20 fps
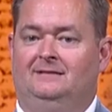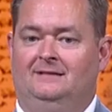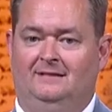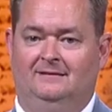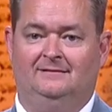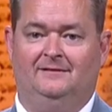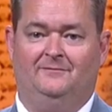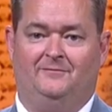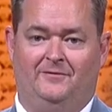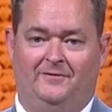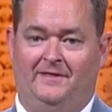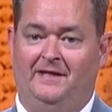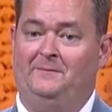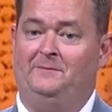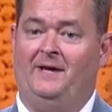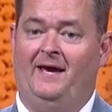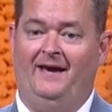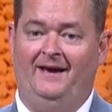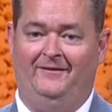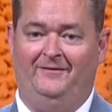isn't for them
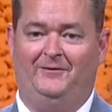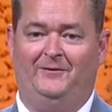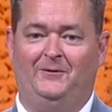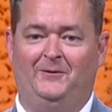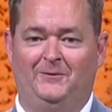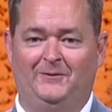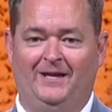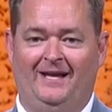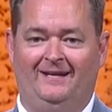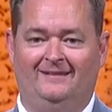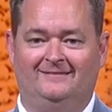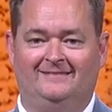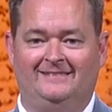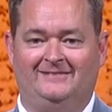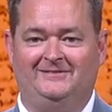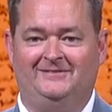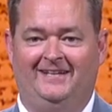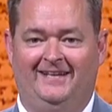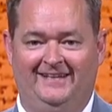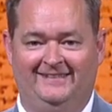to have a whole lot of
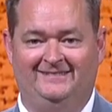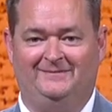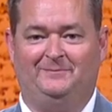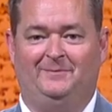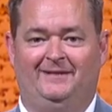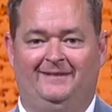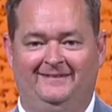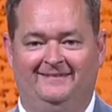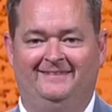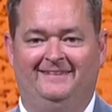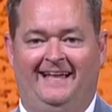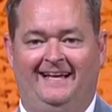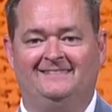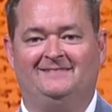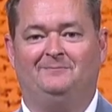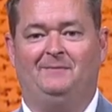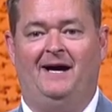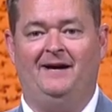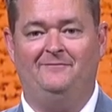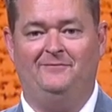success, but
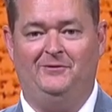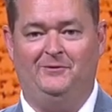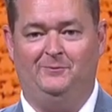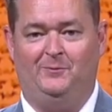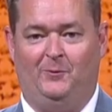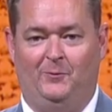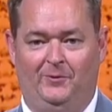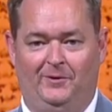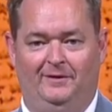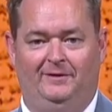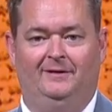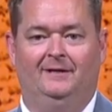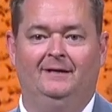that's my viewpoint.